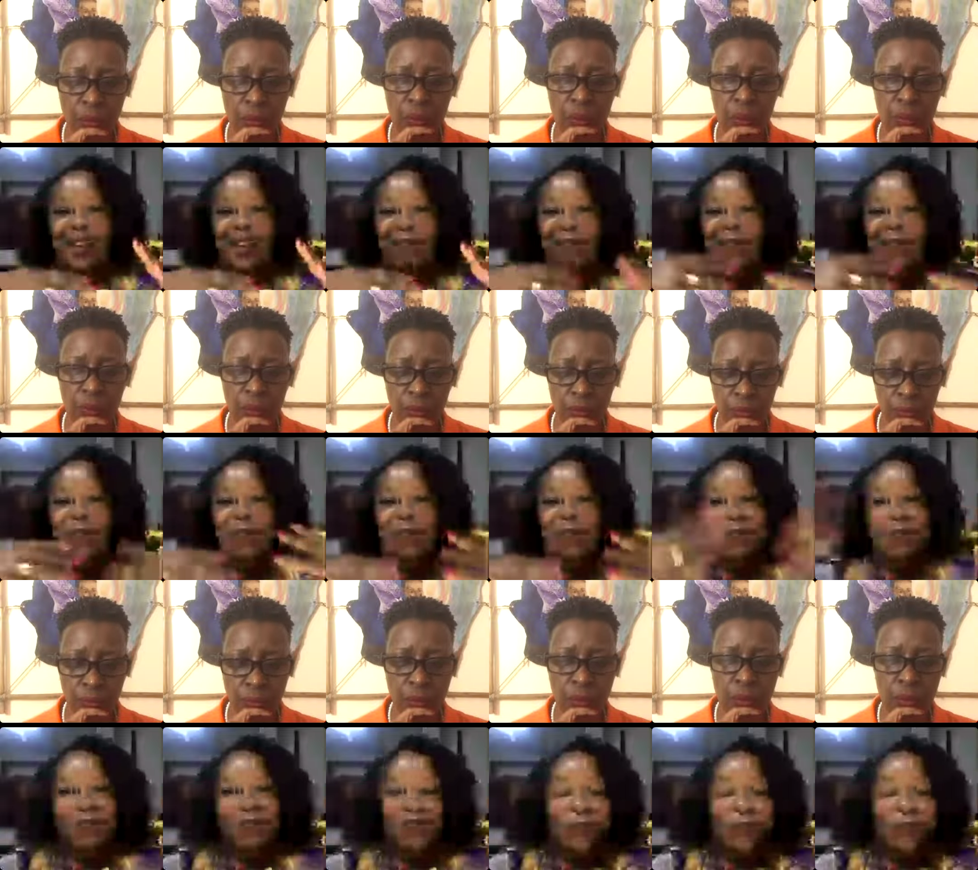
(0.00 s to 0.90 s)
Speaker 1: but
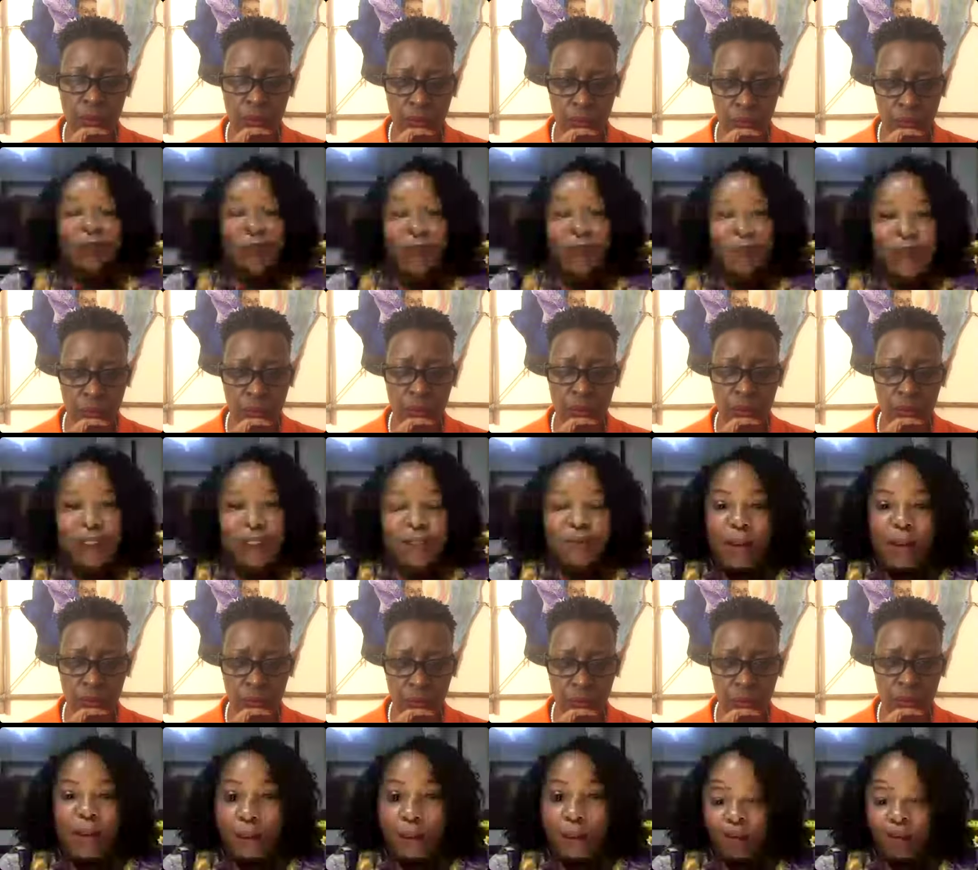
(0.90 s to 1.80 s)
we don't know that we are
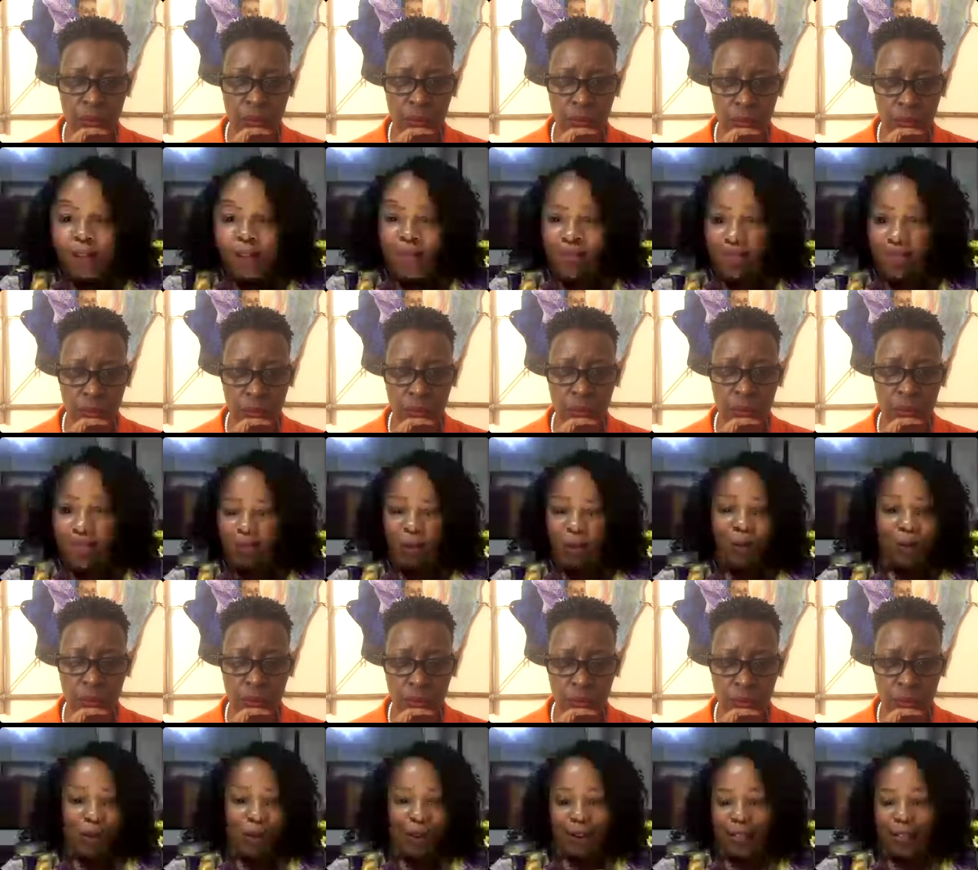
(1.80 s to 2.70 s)
actually stepping on
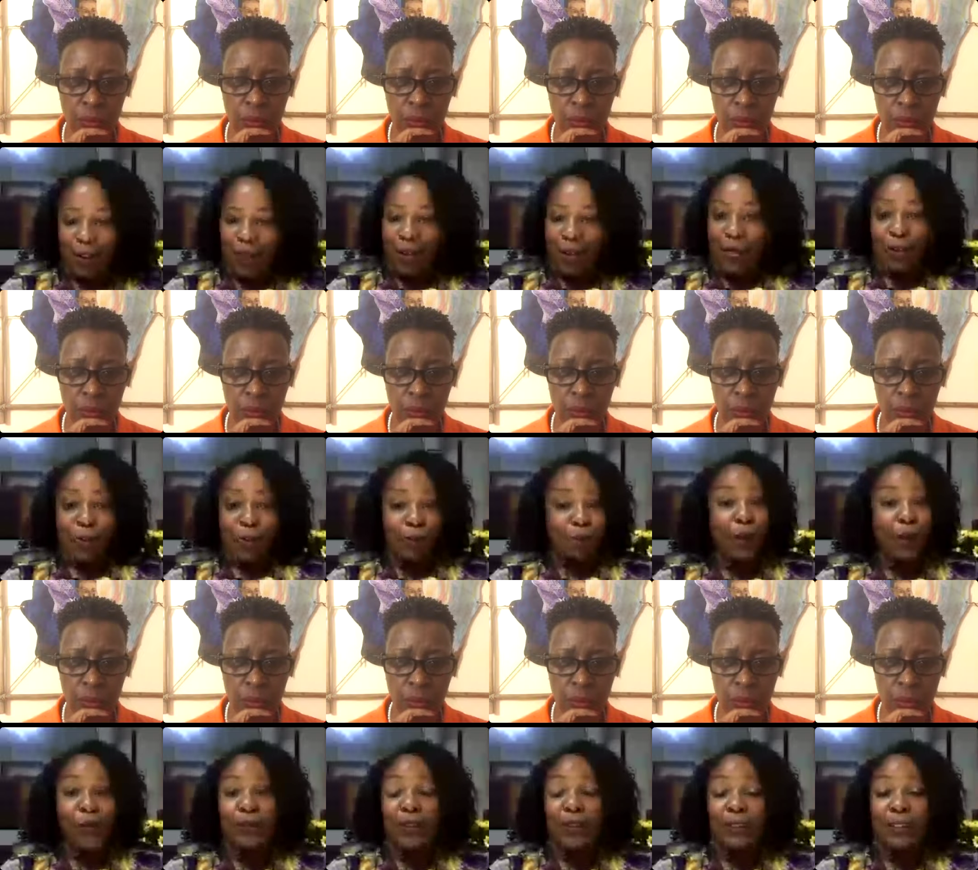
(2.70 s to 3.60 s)
another person's
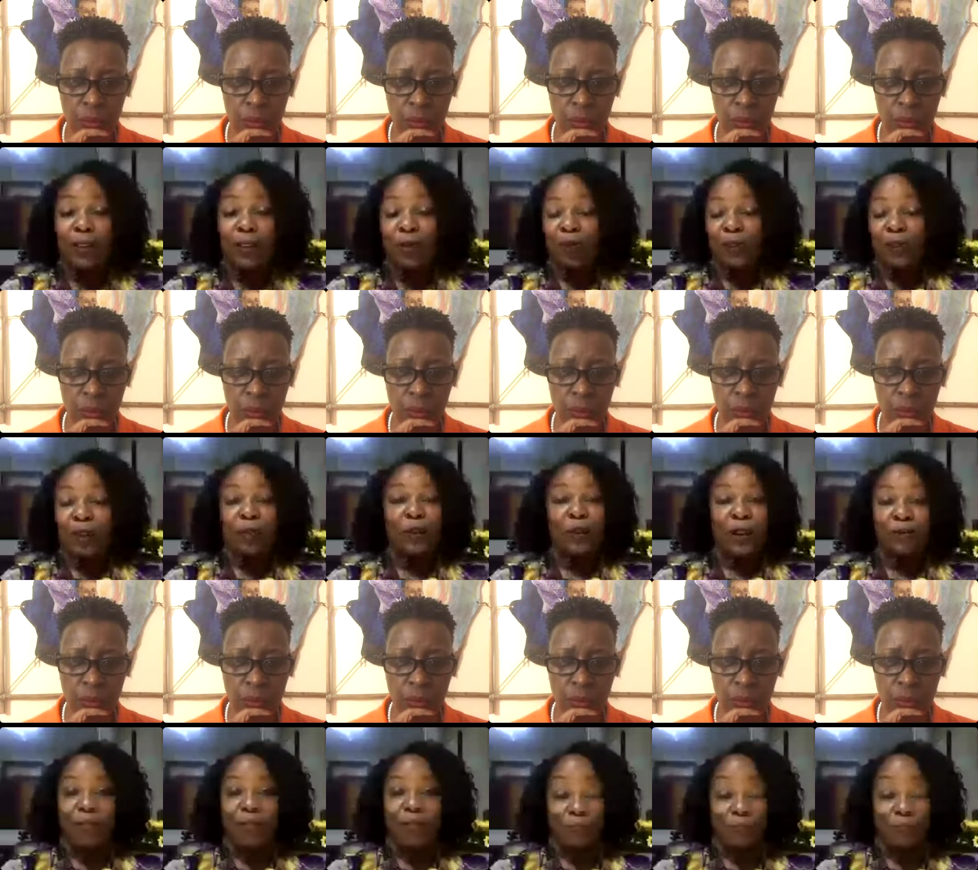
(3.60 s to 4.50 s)
boundary or on a
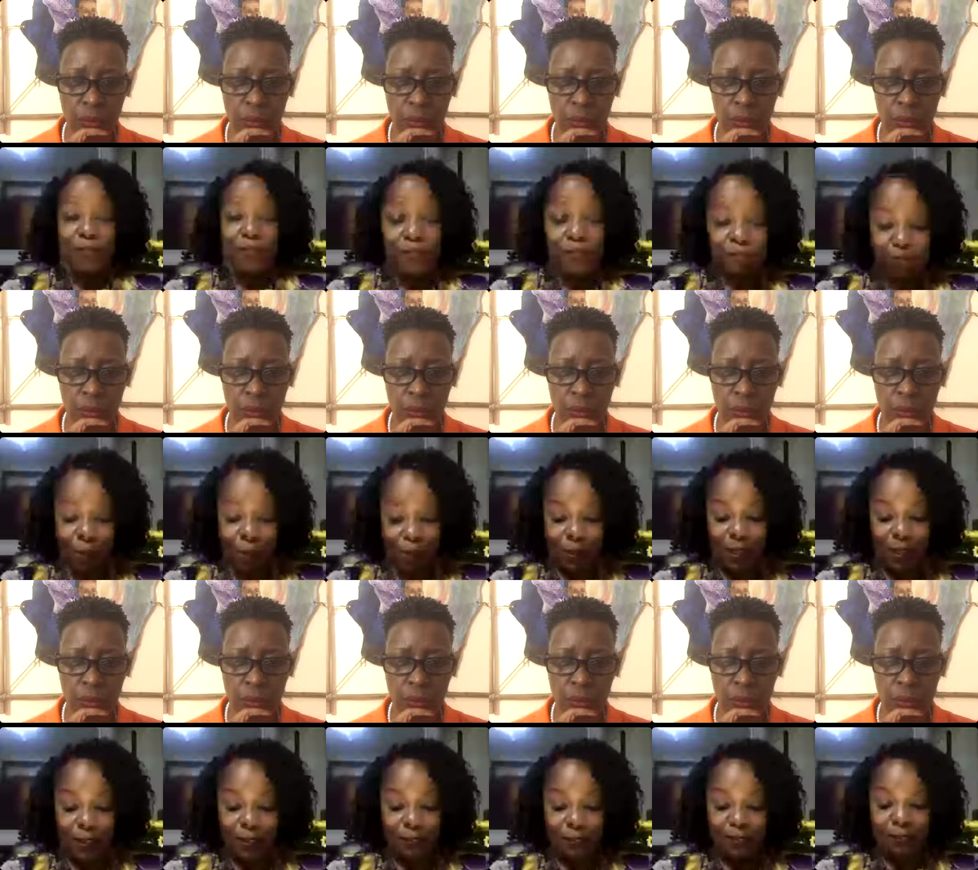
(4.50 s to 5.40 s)
family's boundary.
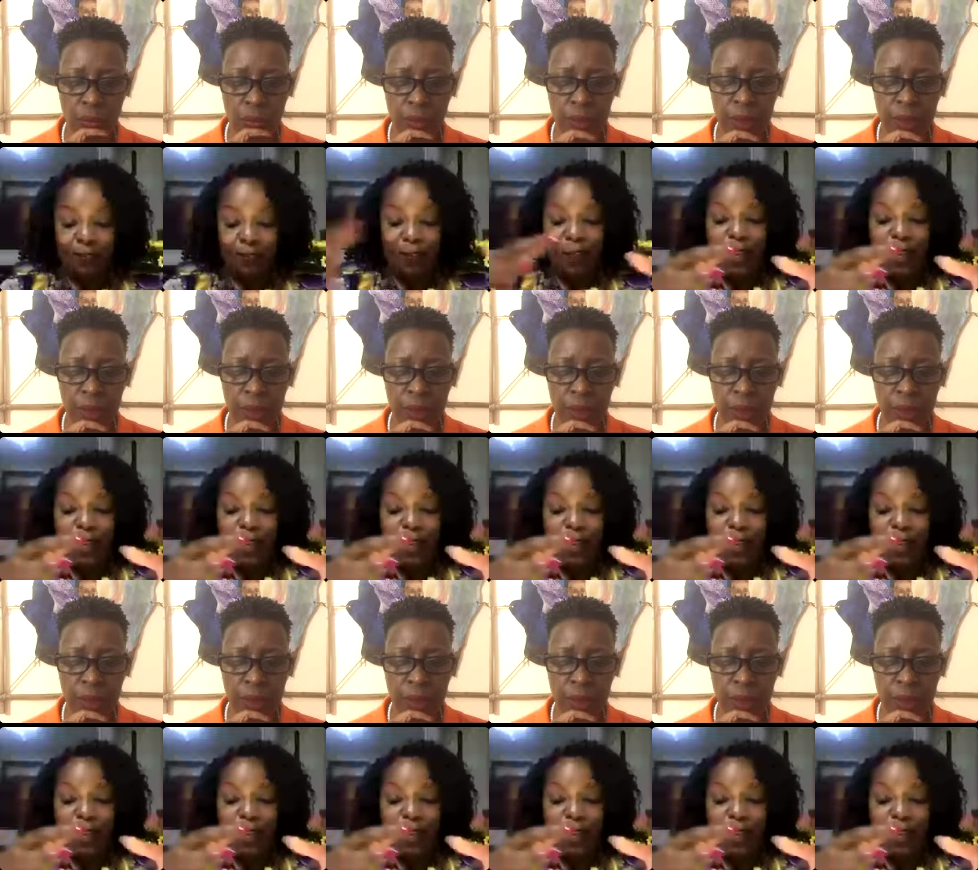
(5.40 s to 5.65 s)
Yes.